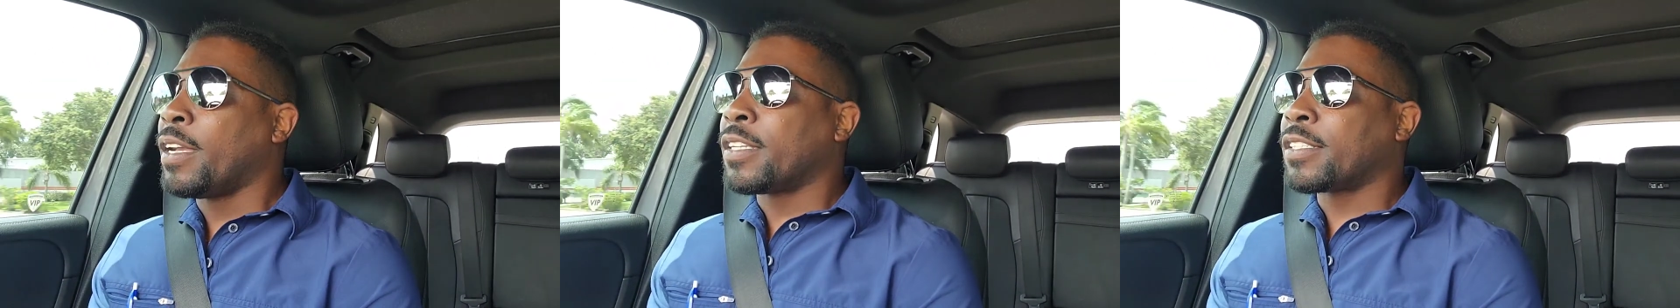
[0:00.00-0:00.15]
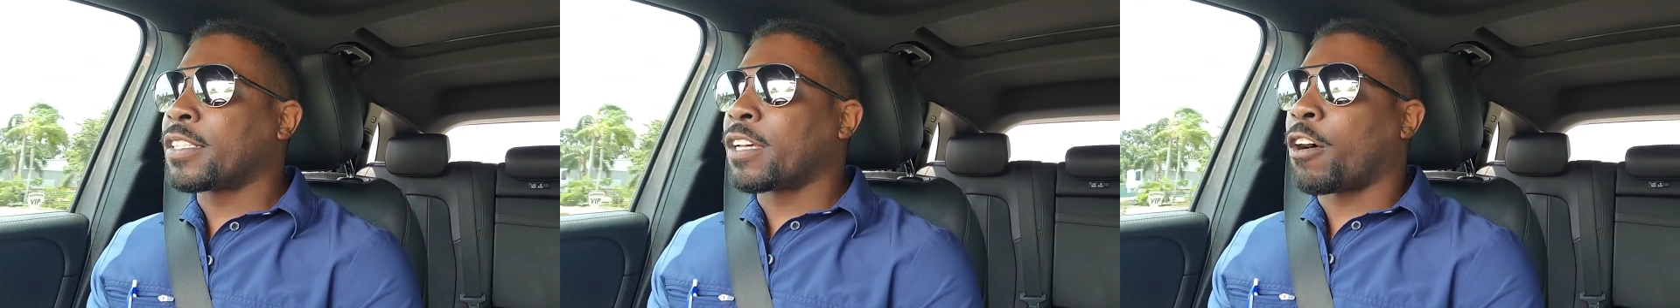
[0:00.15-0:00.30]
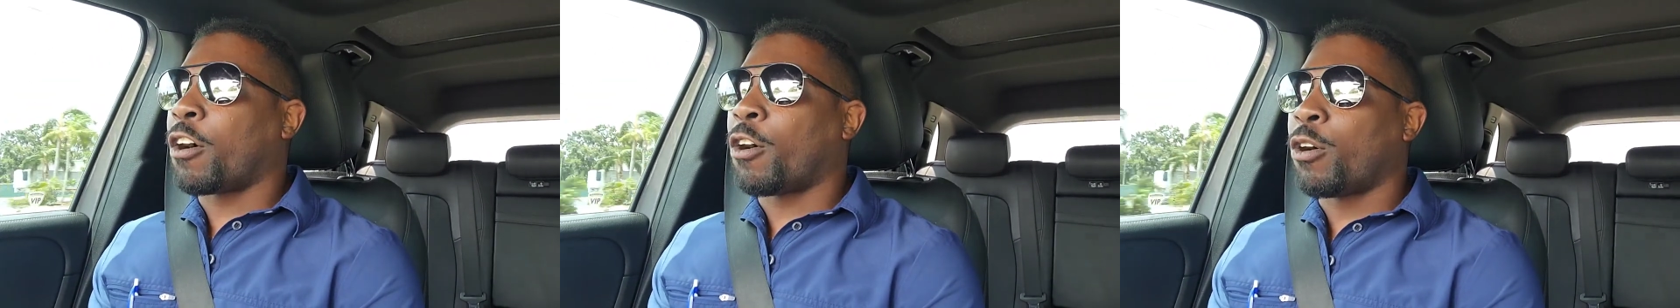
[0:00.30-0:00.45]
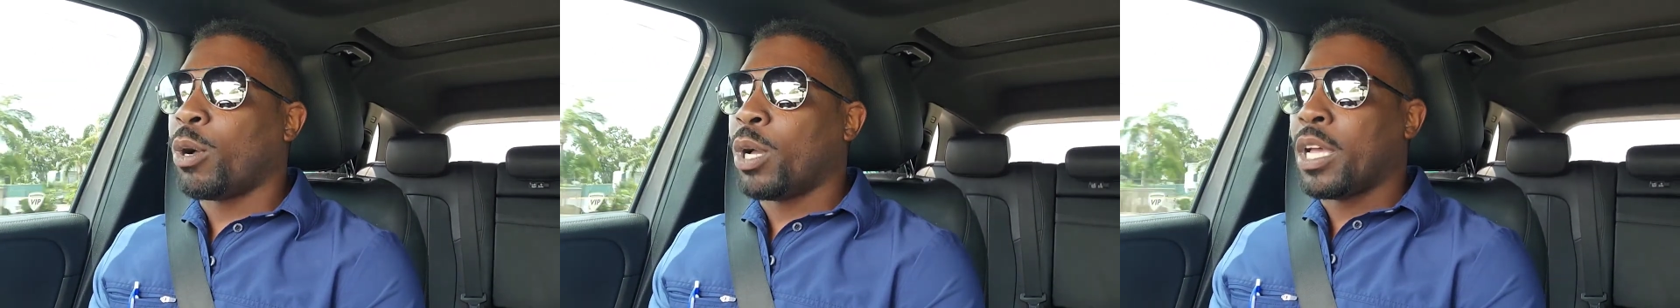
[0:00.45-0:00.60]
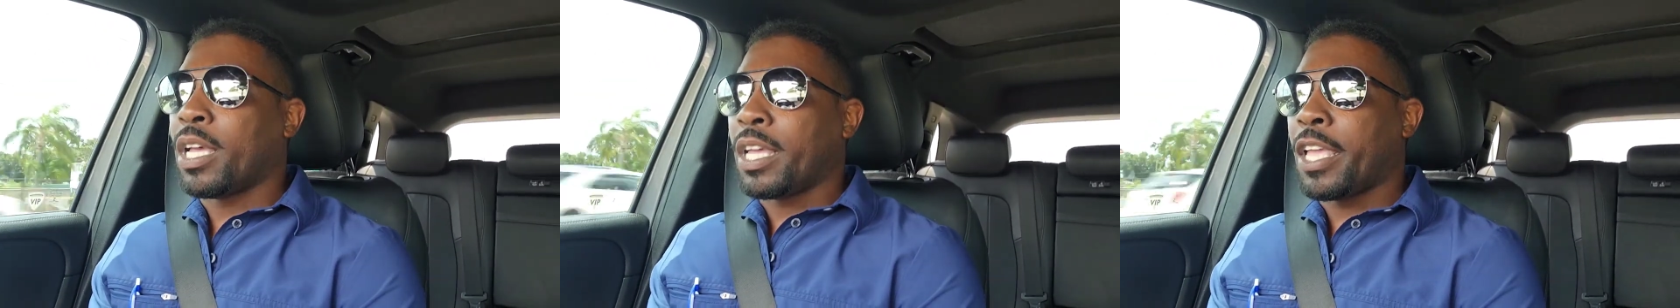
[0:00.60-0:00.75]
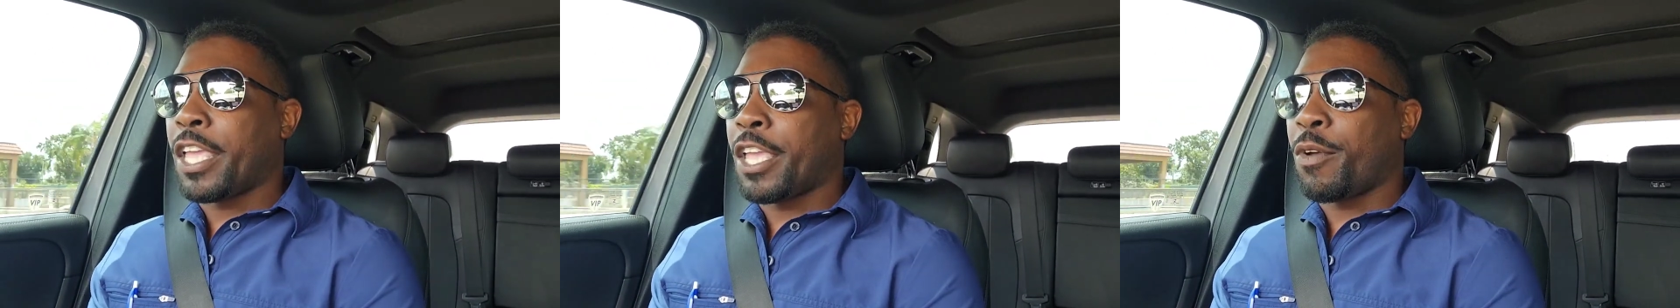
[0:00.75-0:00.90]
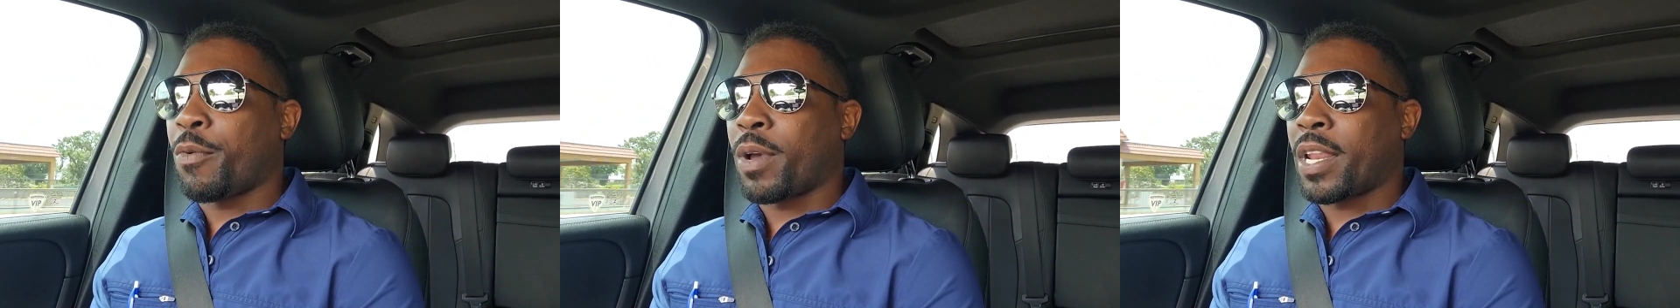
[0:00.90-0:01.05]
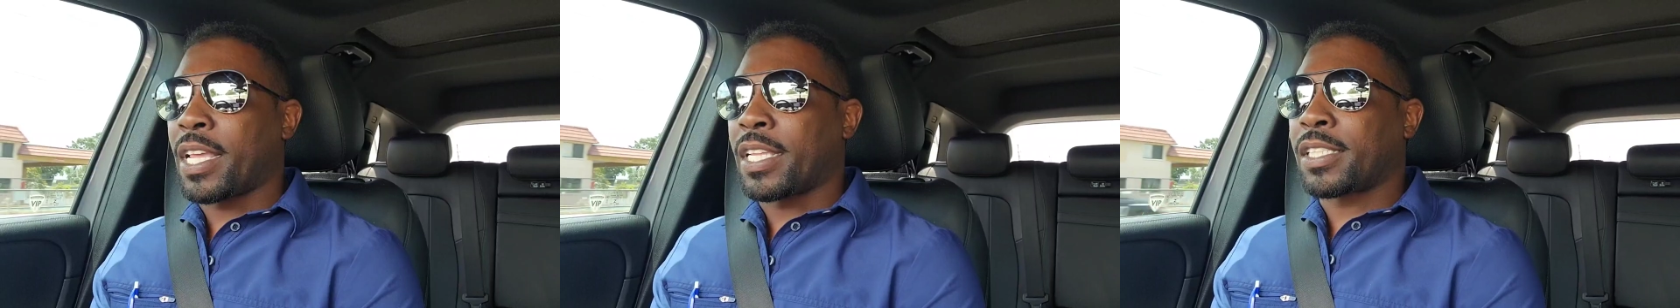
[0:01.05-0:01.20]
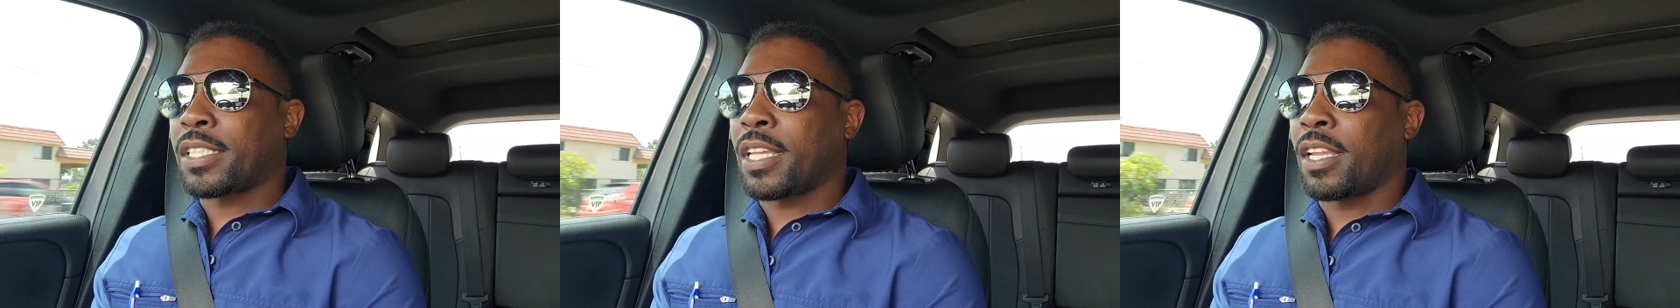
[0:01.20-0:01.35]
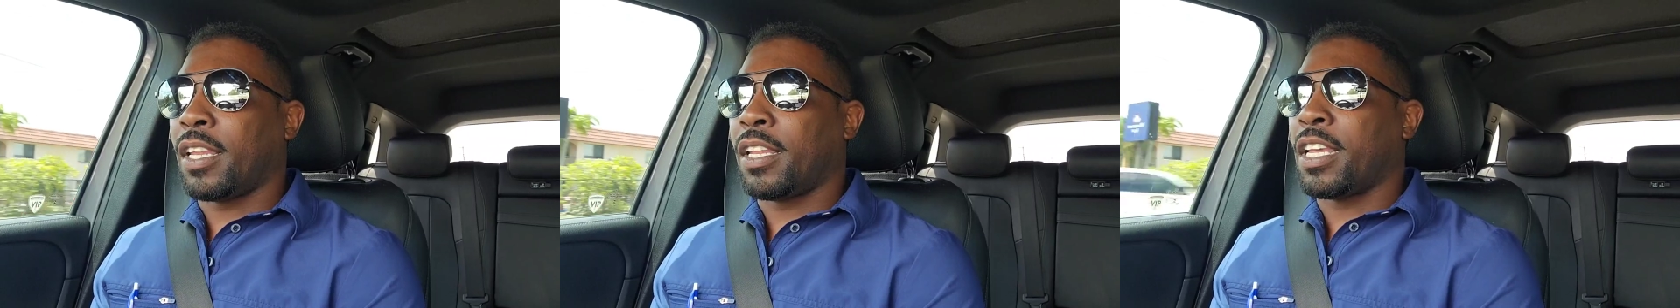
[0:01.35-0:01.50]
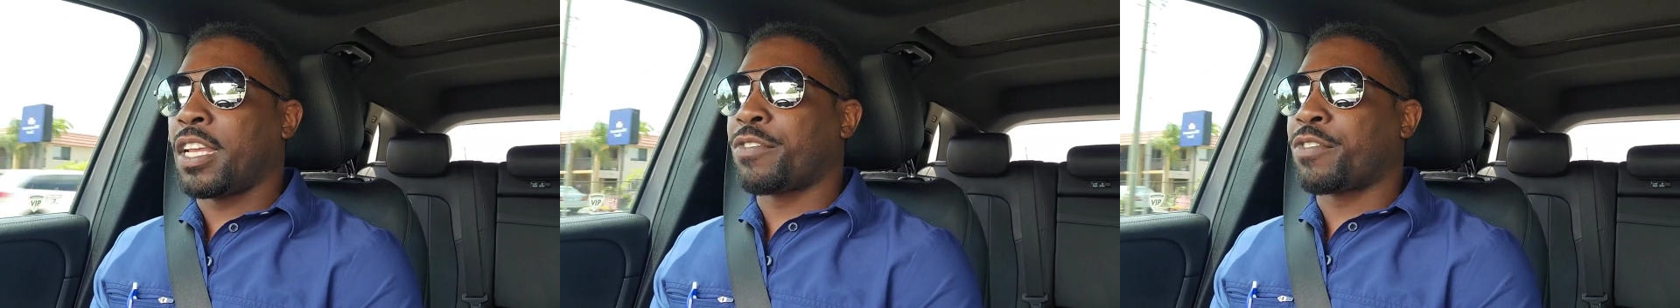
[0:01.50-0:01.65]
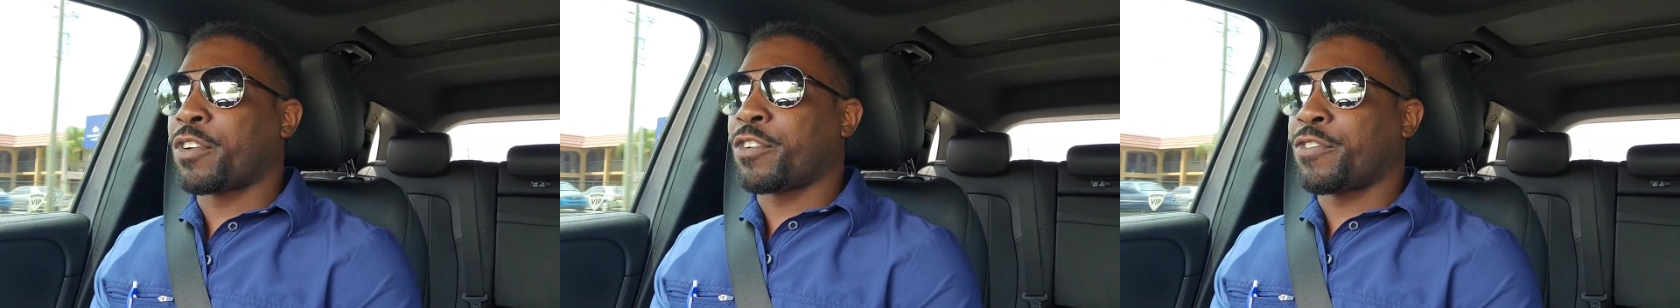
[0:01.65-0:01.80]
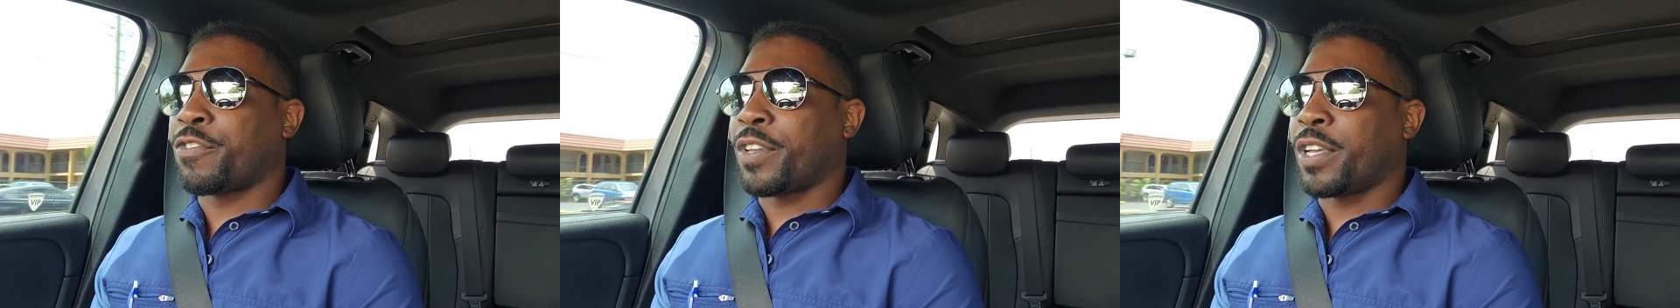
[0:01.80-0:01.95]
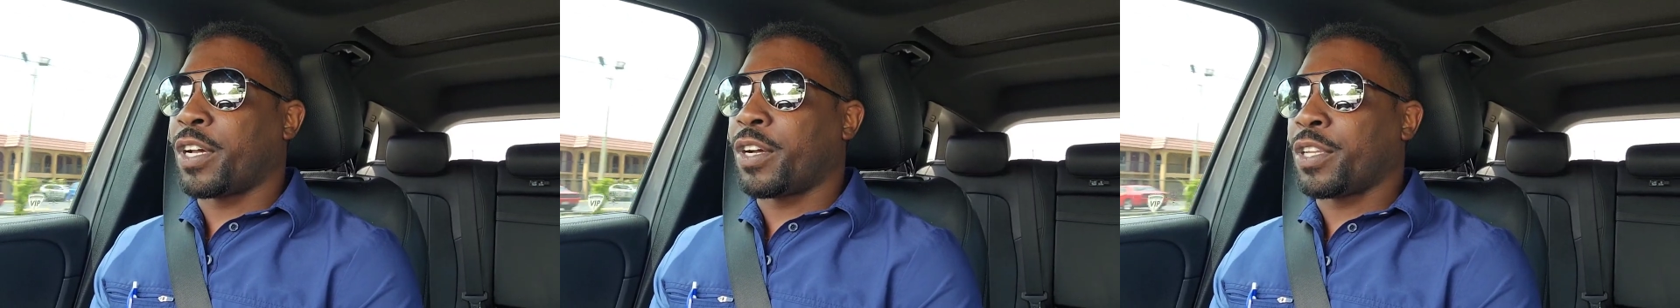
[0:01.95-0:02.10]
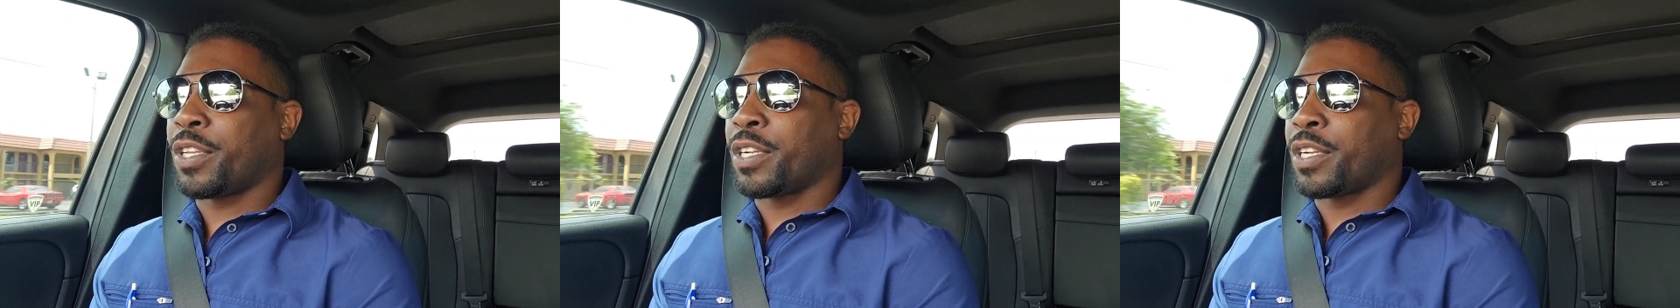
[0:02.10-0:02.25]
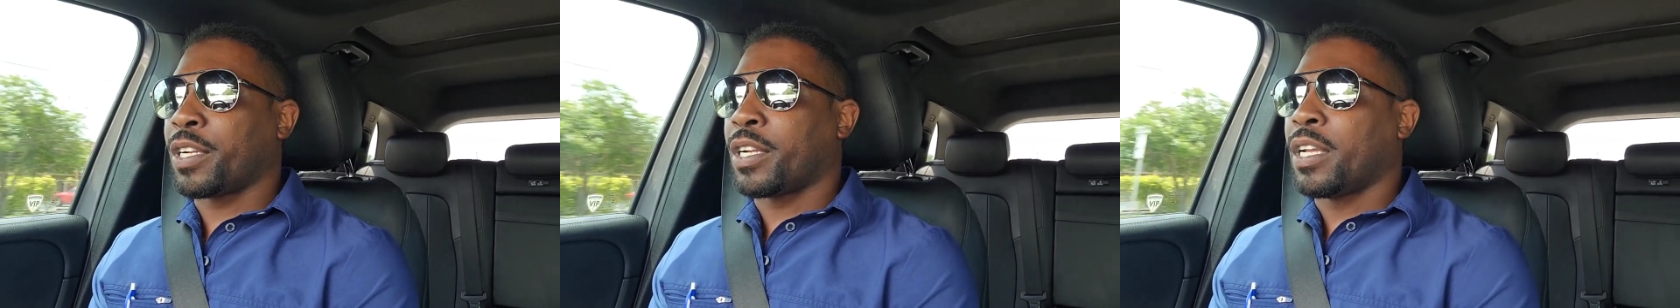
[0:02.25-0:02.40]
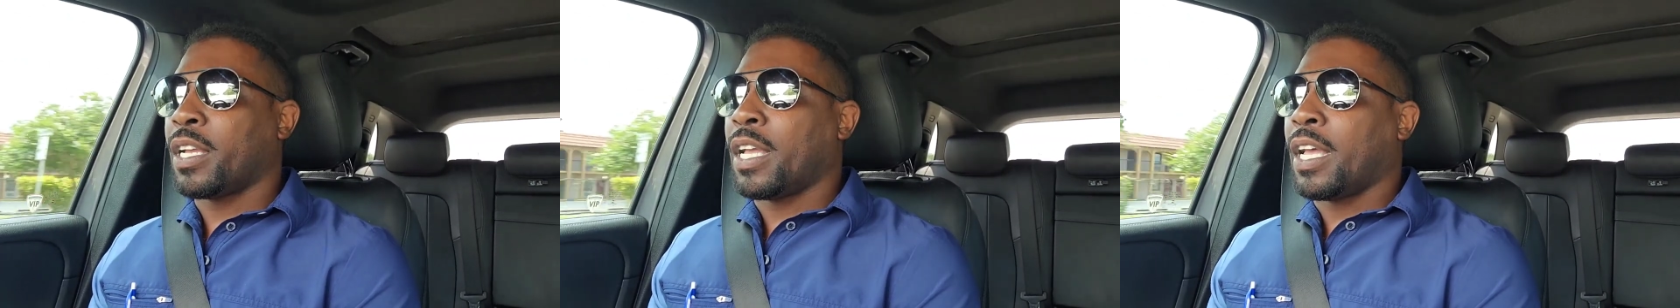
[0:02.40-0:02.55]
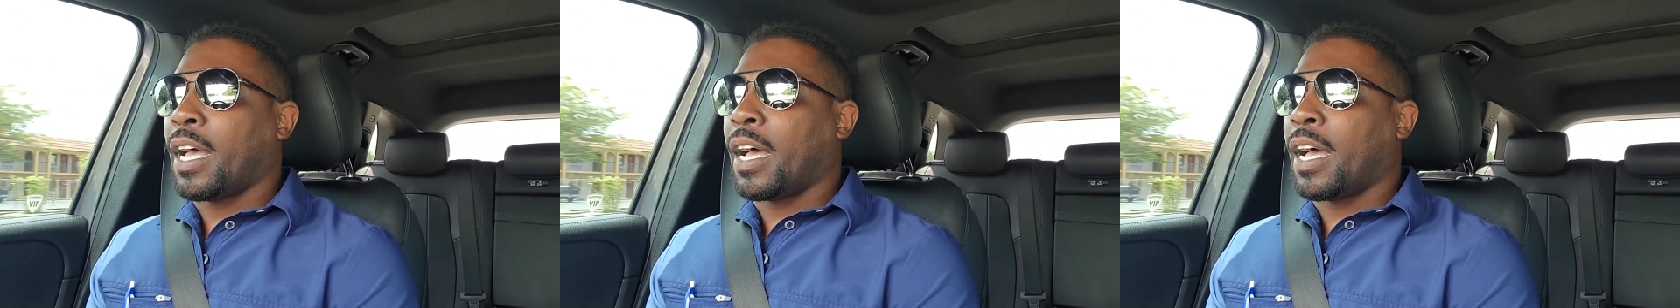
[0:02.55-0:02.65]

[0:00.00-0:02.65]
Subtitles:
So he went into liver failure.